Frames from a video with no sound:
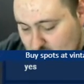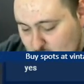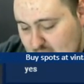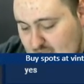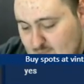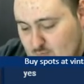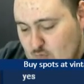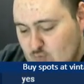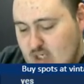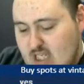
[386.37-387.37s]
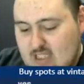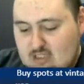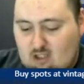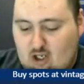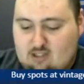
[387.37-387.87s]
We have Reed
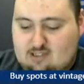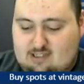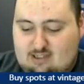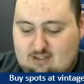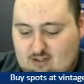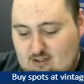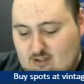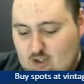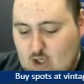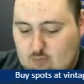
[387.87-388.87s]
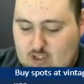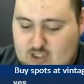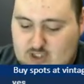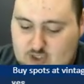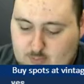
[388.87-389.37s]
Larson. No
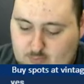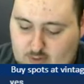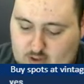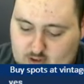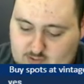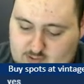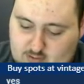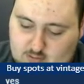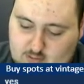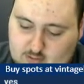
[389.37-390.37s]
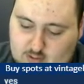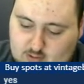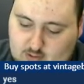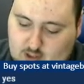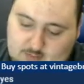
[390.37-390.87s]
relation to Brie Larson.
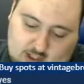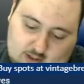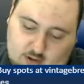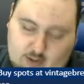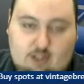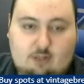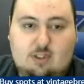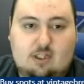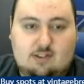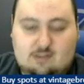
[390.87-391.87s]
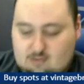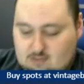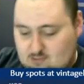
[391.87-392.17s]
I mean, I don't know. They could be cousins.